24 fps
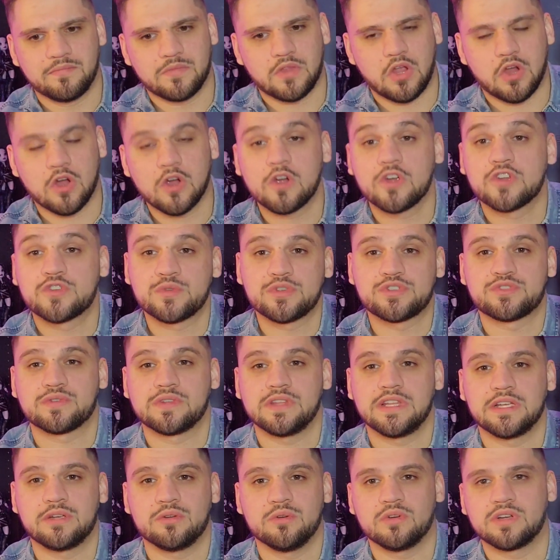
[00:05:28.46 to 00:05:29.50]
hers was
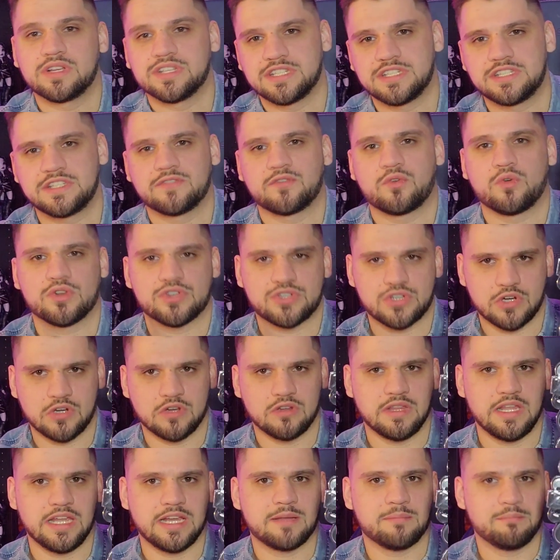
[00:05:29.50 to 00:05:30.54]
really cool because it's of course
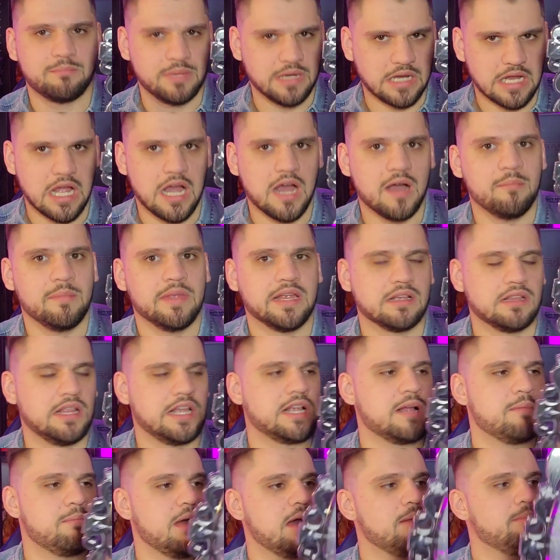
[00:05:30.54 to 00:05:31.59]
her like becoming
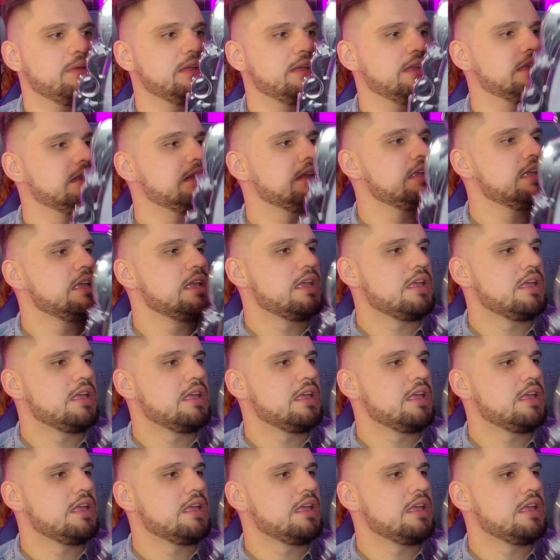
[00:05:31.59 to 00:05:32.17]
like a puppet.